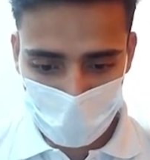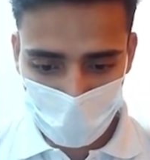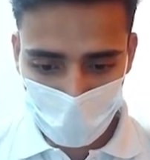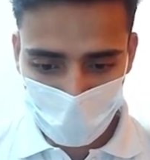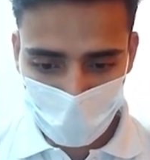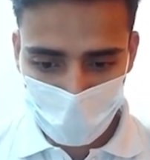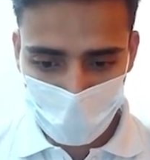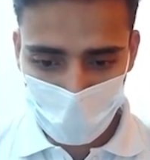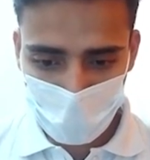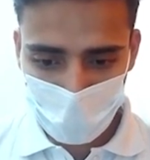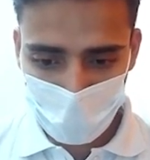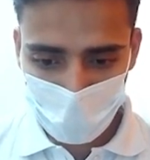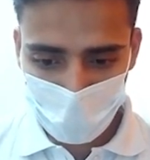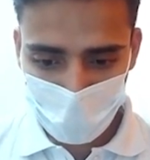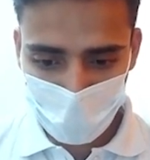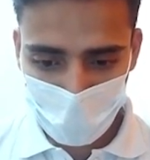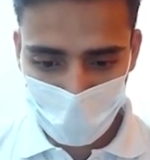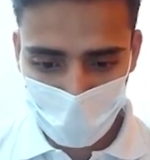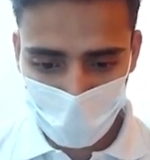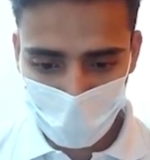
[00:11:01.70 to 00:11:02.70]
of
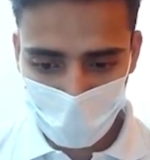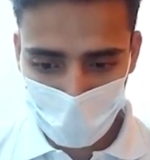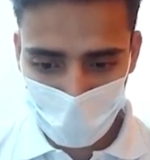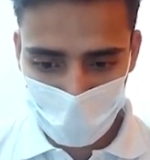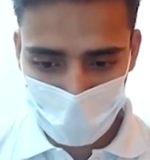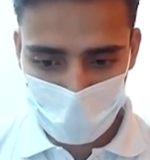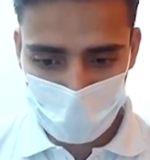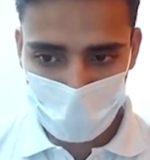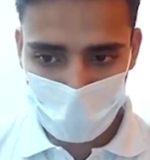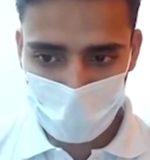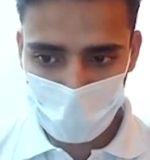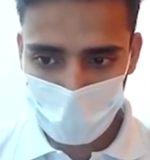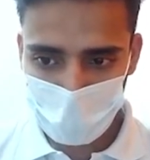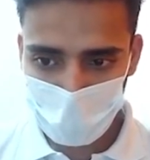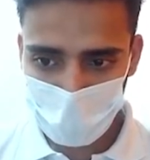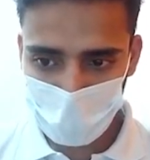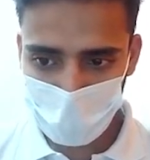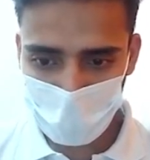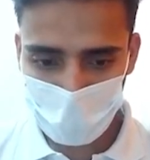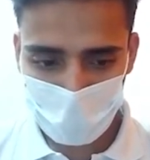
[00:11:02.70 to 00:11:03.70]
previous,
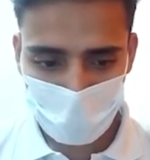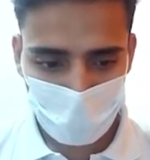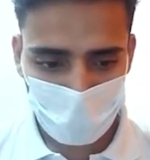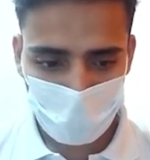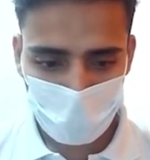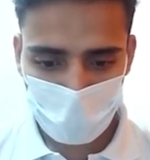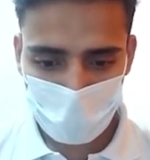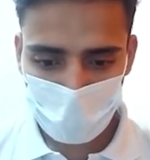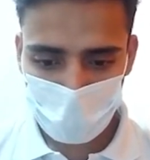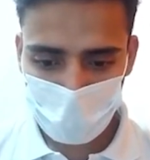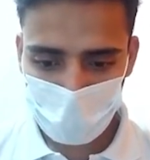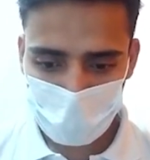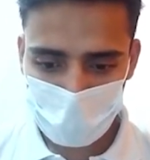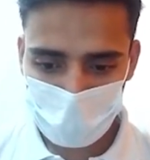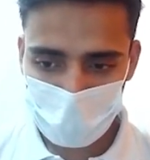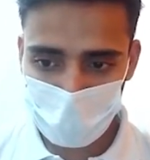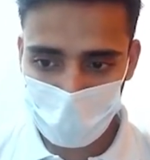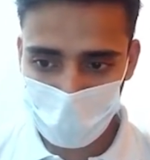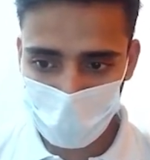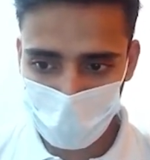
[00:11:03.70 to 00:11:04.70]

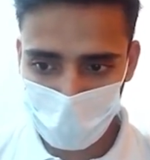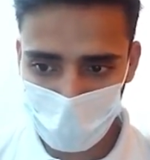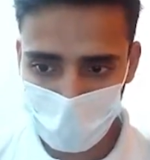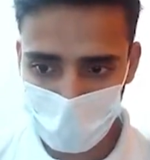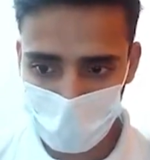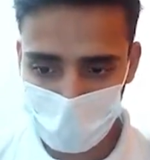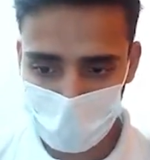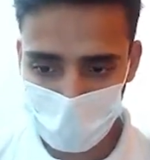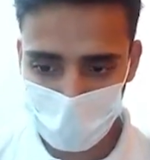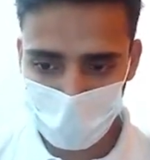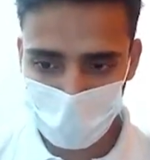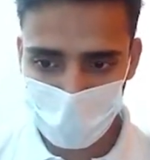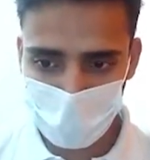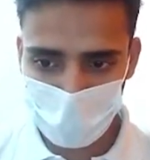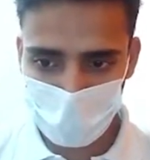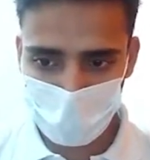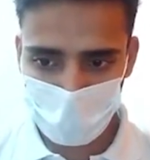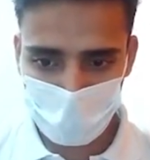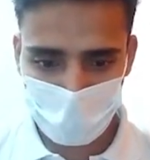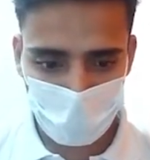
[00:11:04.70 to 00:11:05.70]
C2 will be stored
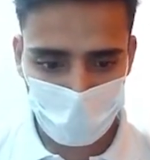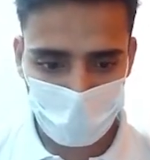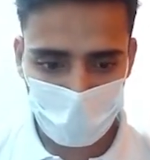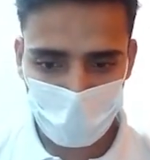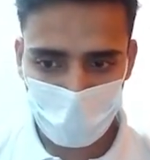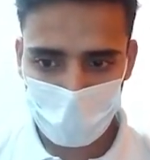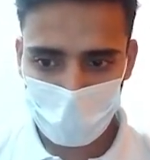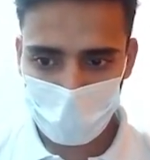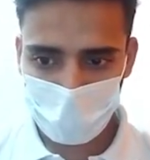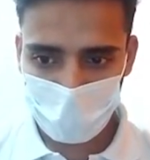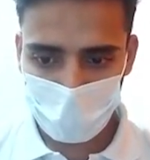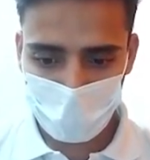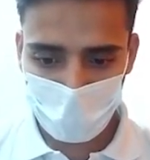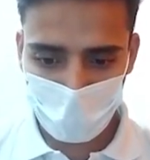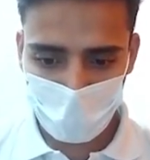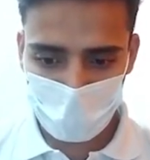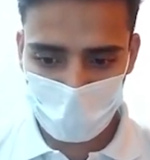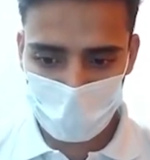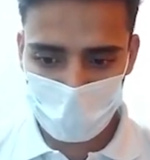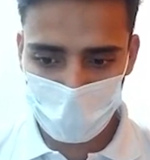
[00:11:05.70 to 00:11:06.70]

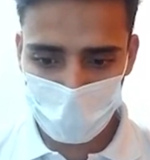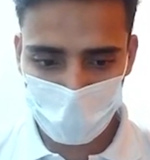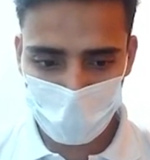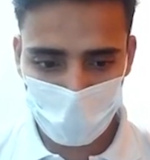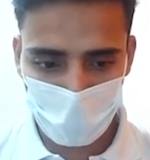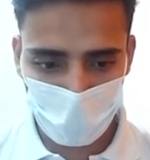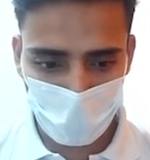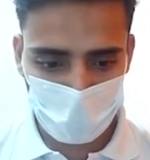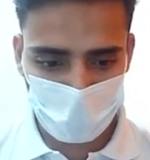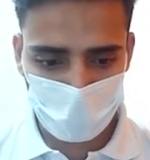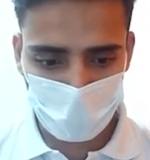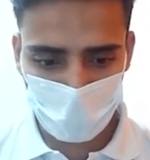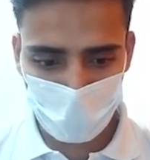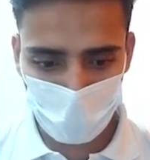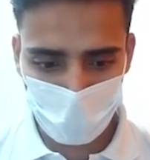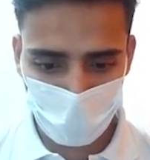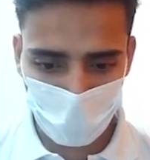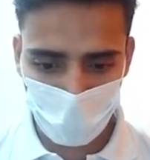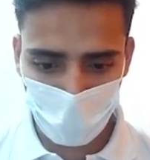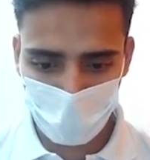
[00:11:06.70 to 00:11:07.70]
and C2 will also move
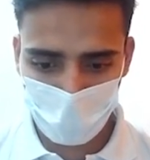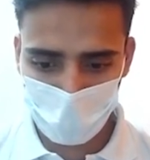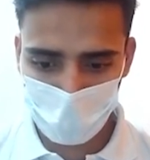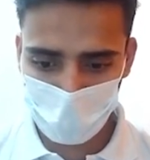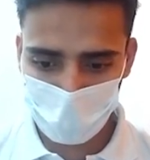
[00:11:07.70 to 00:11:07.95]
forward.